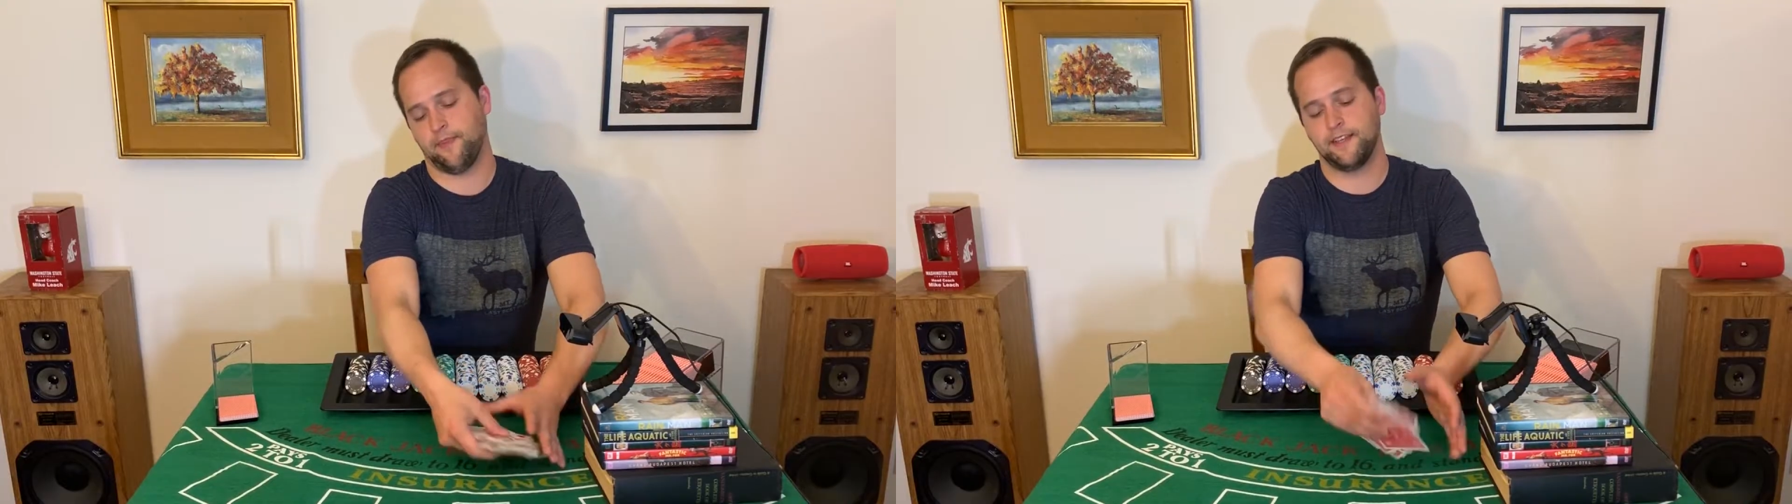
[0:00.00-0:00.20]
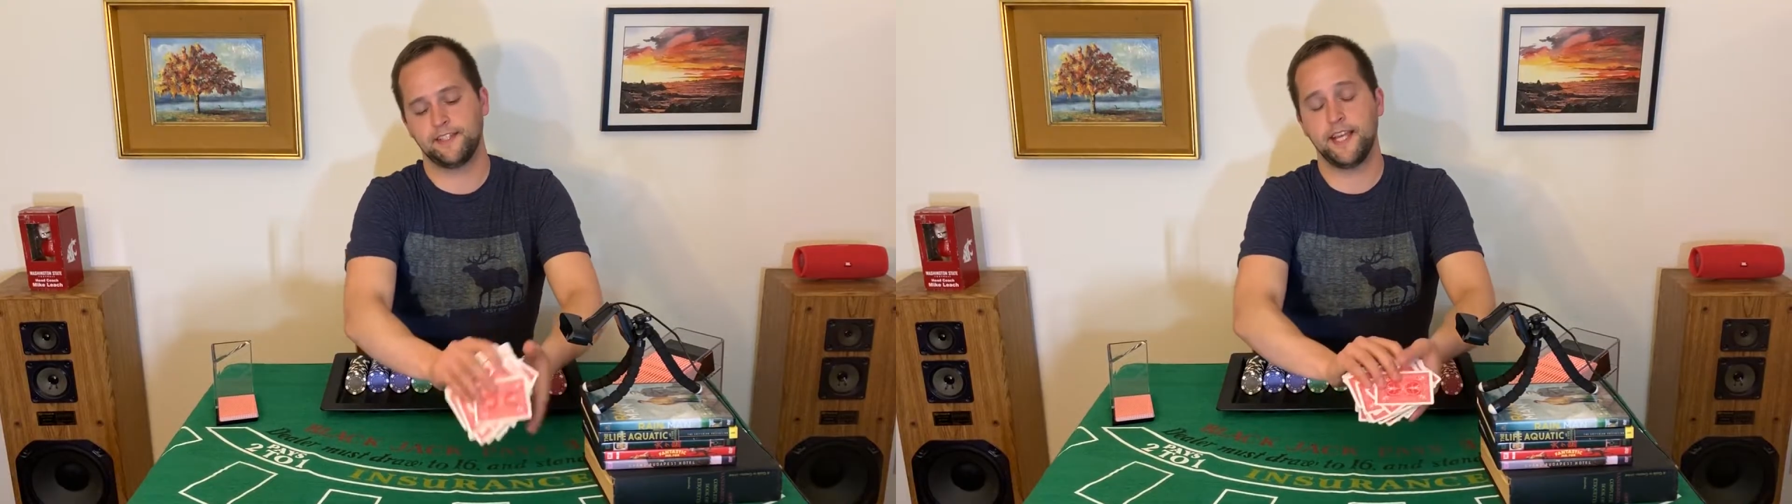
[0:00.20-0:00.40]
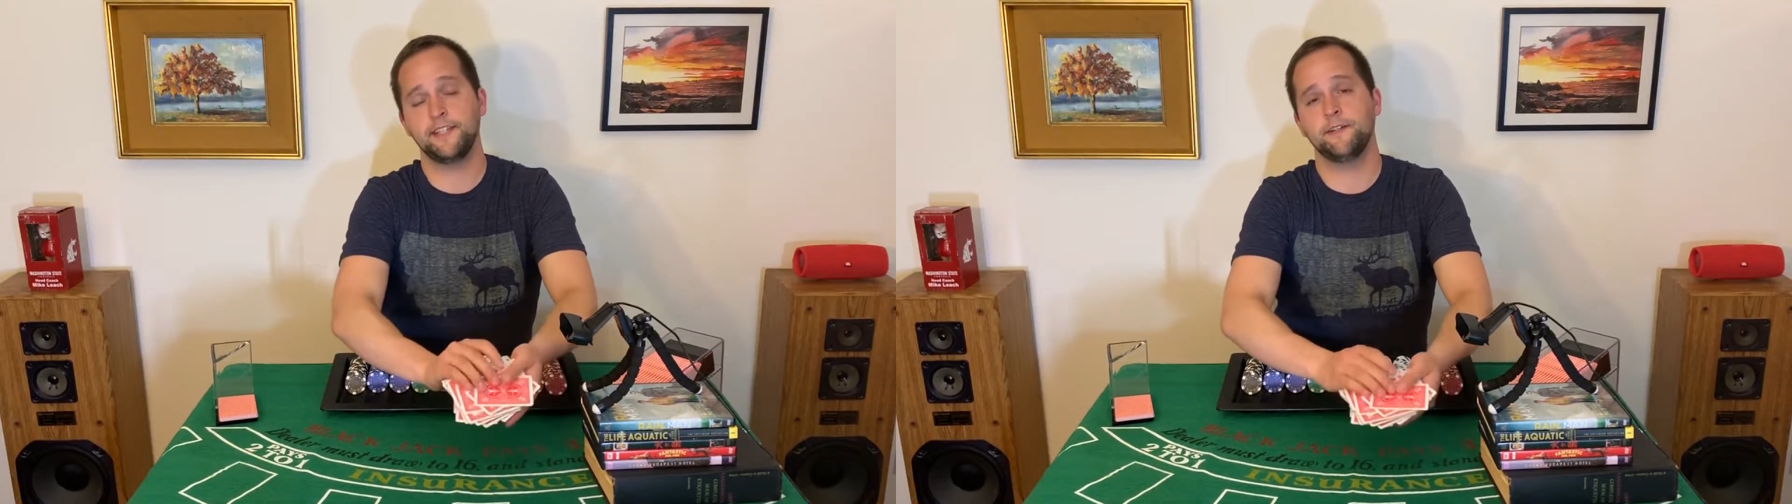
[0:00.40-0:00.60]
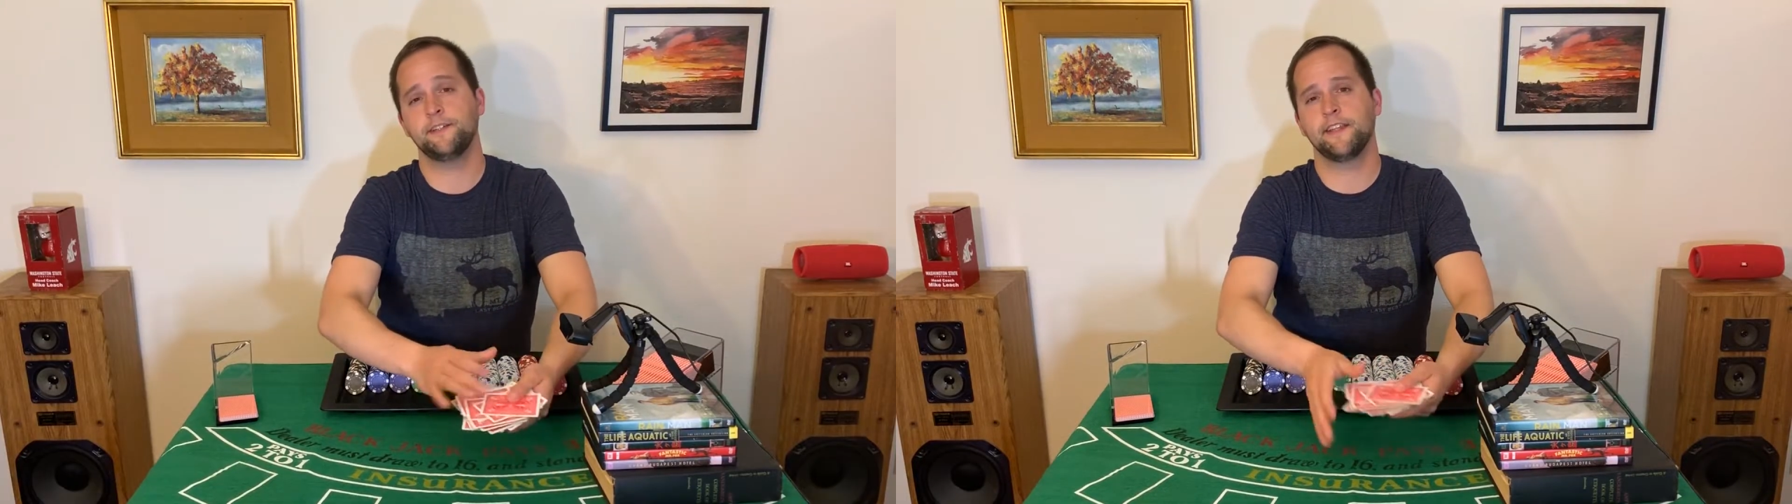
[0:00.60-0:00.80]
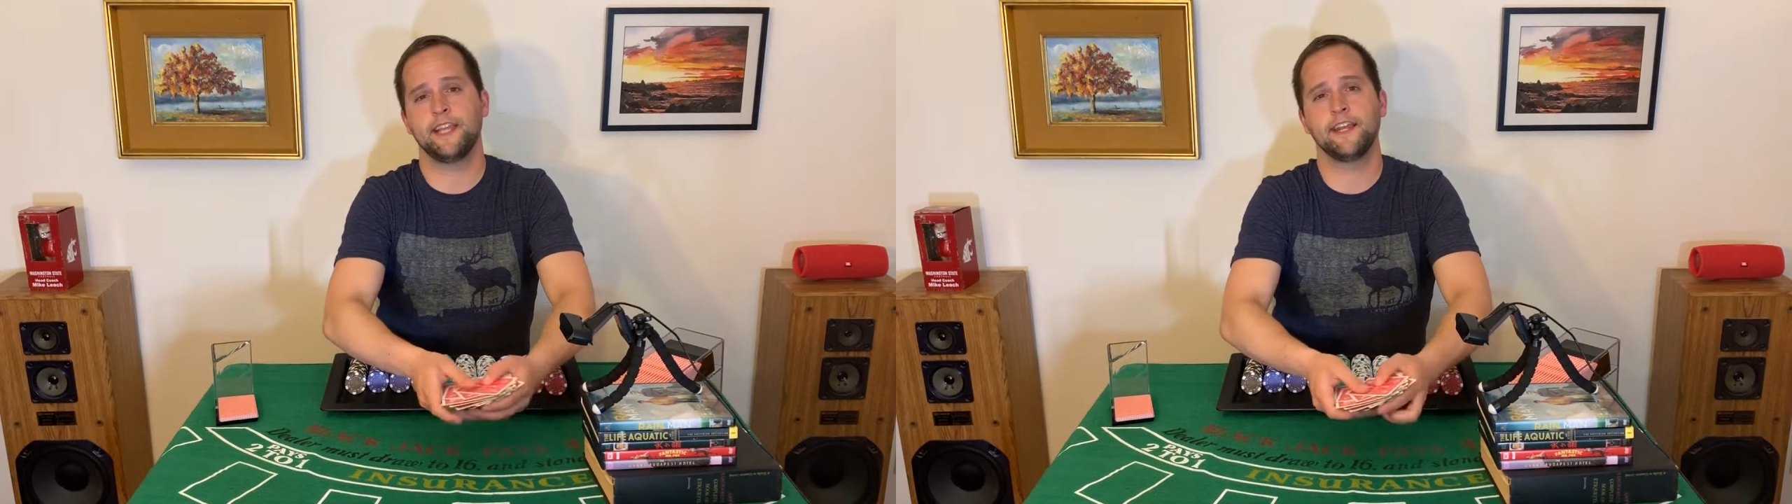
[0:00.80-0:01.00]
Stay tuned
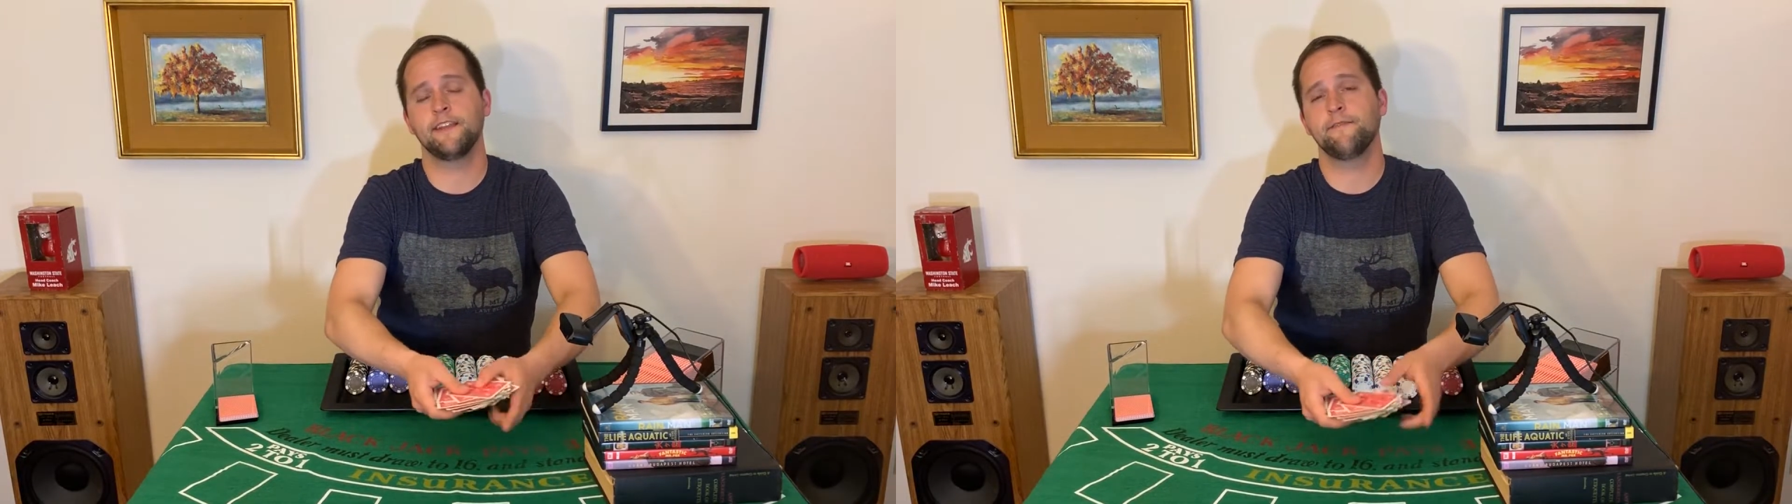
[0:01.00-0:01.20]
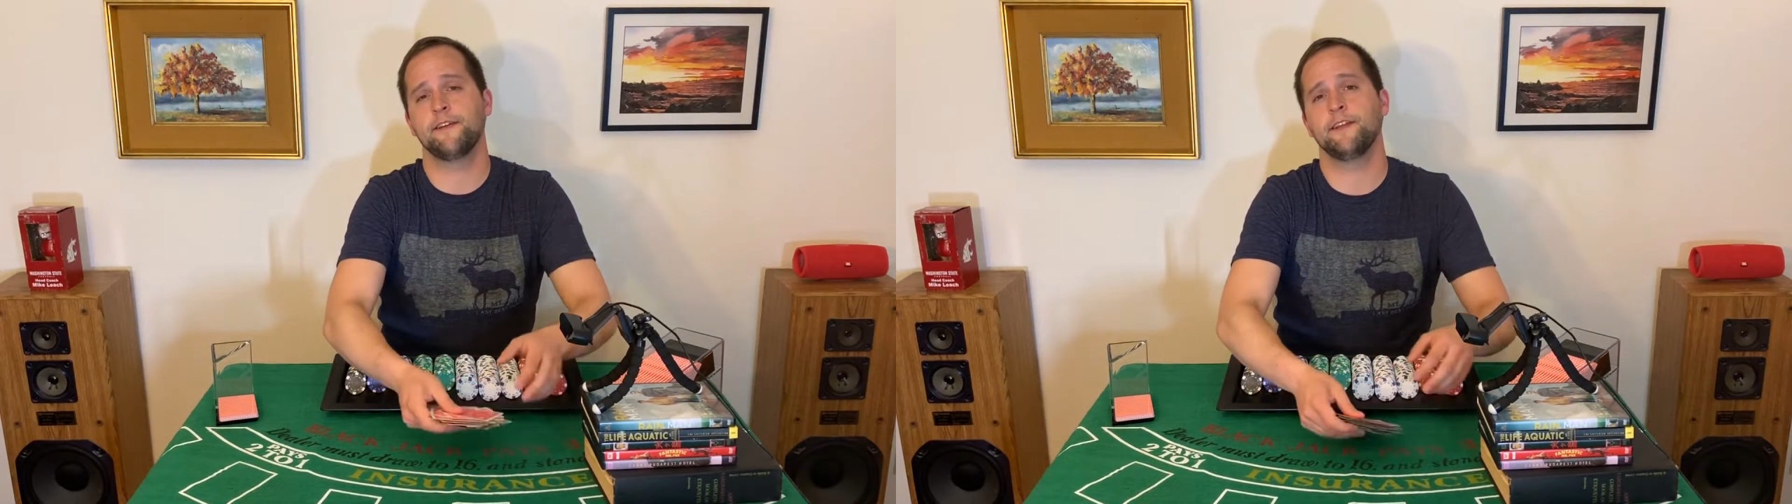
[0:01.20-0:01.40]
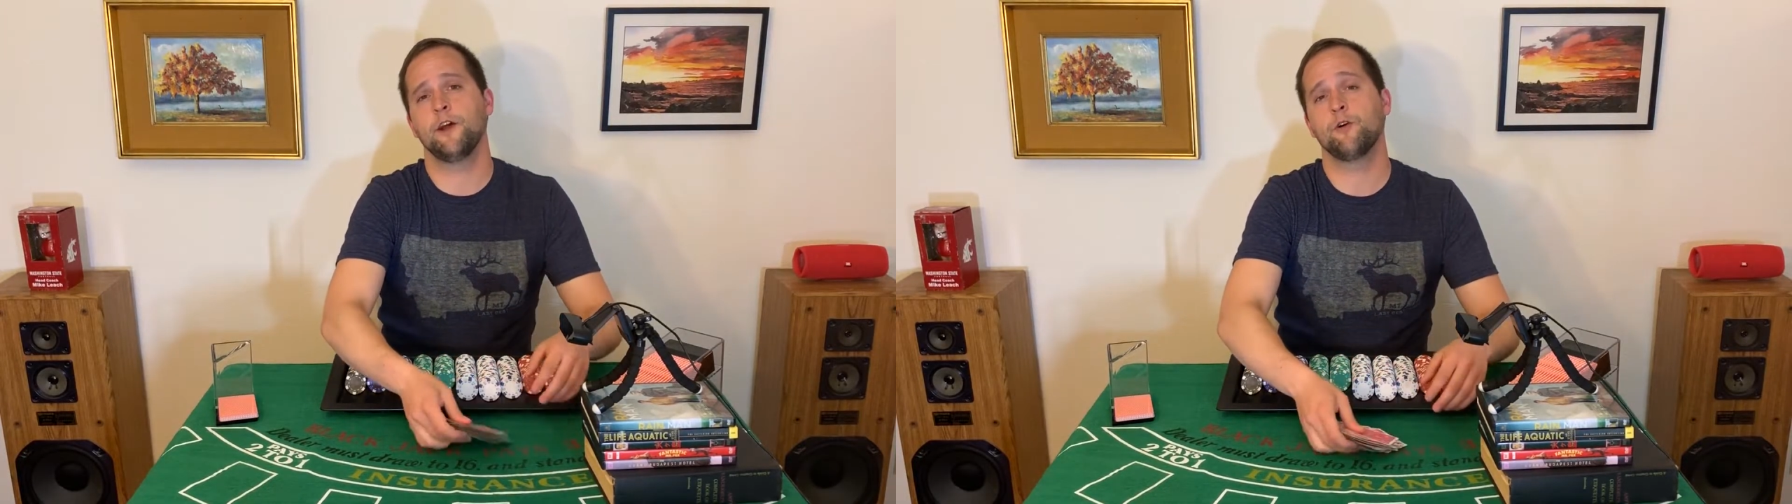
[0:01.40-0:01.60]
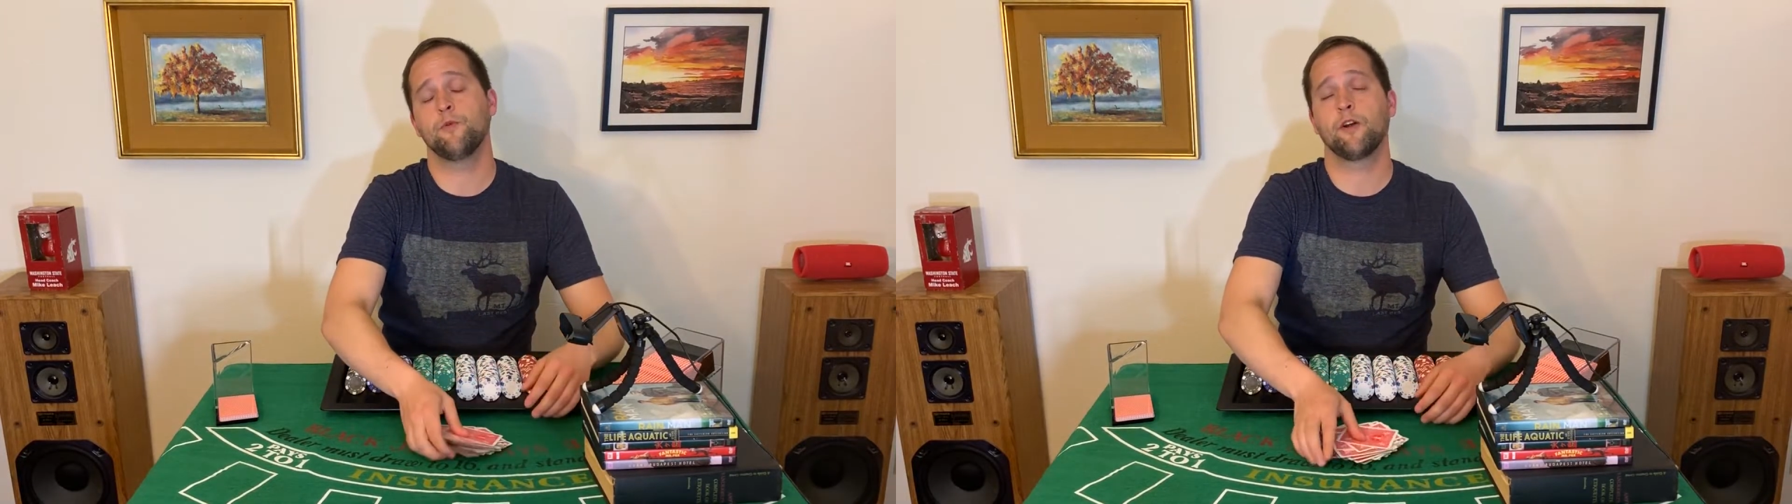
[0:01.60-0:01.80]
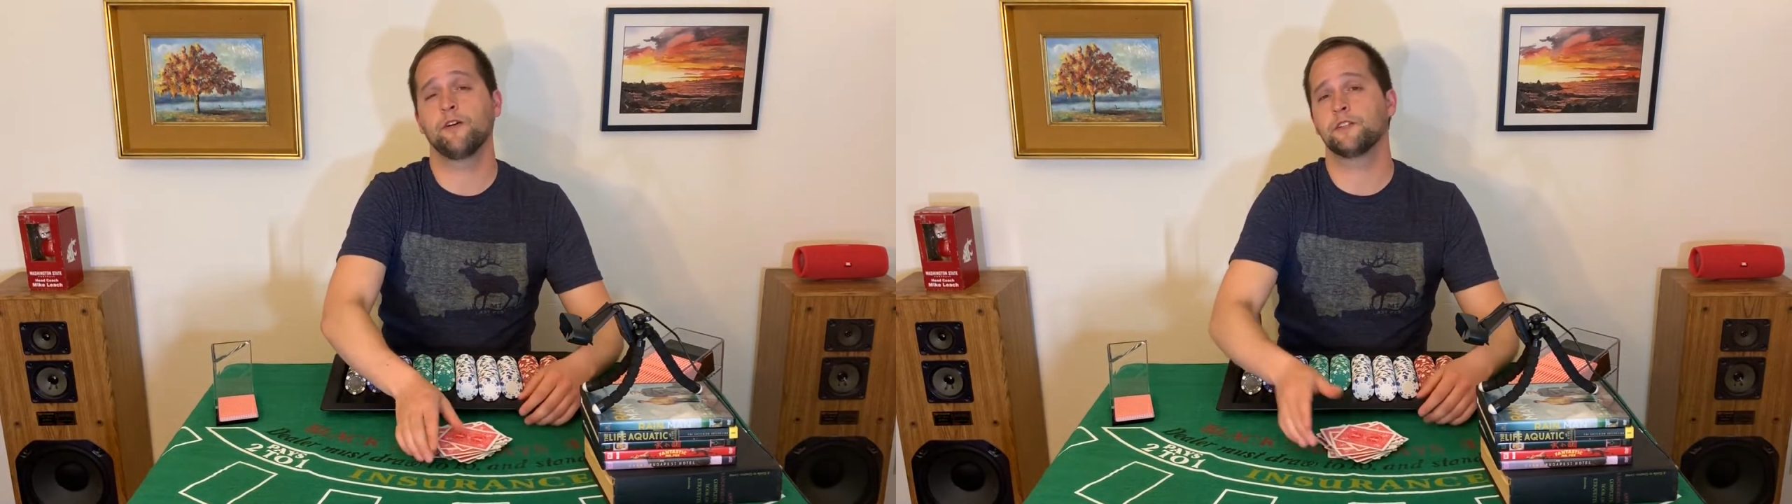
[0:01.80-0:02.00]
till the end of the video
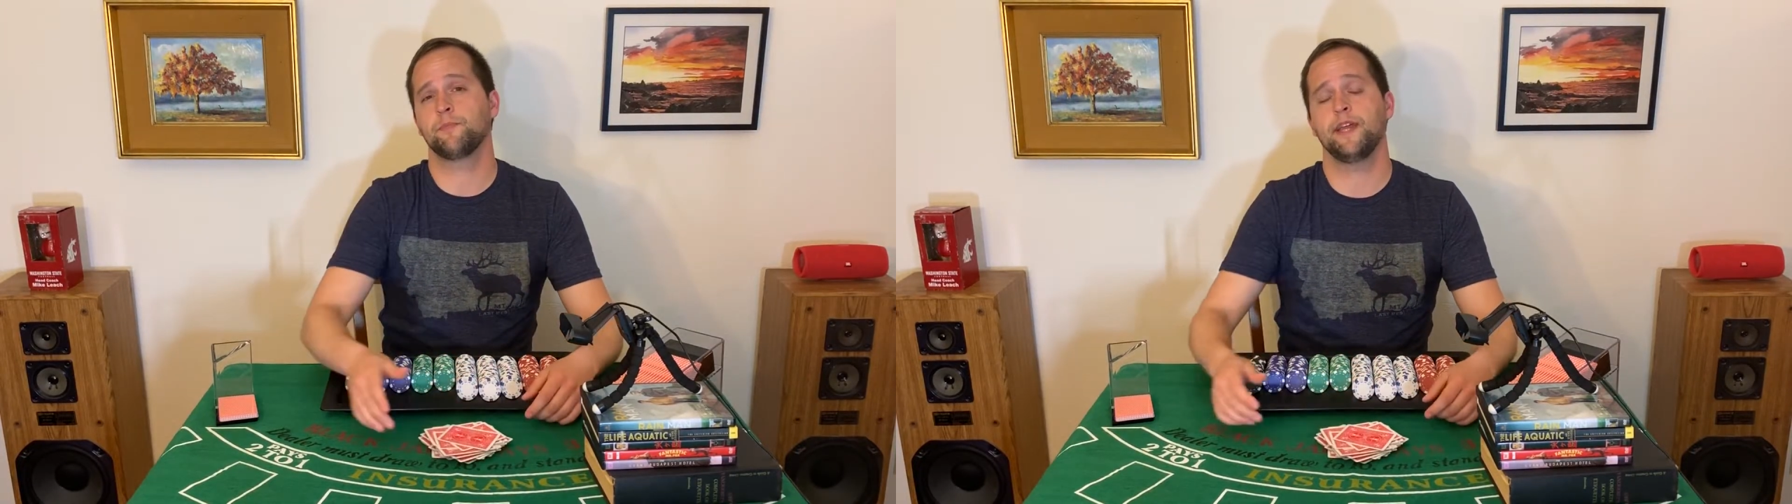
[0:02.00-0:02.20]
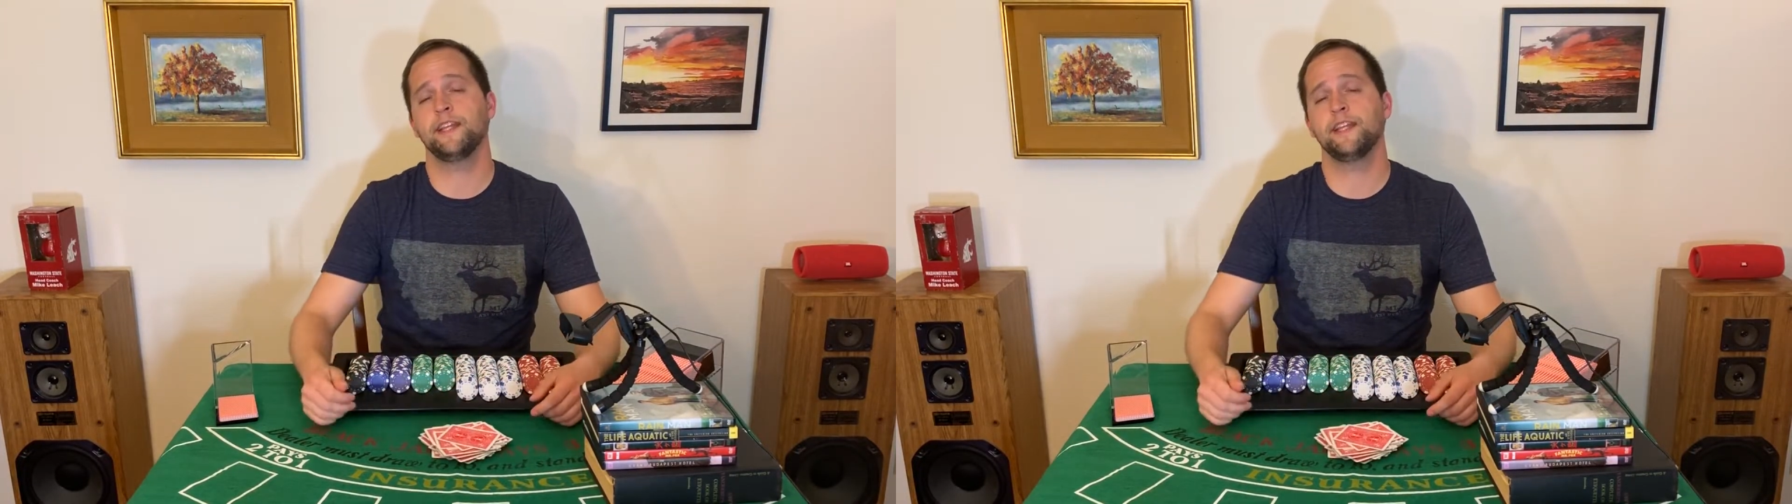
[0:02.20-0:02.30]
where I'll explain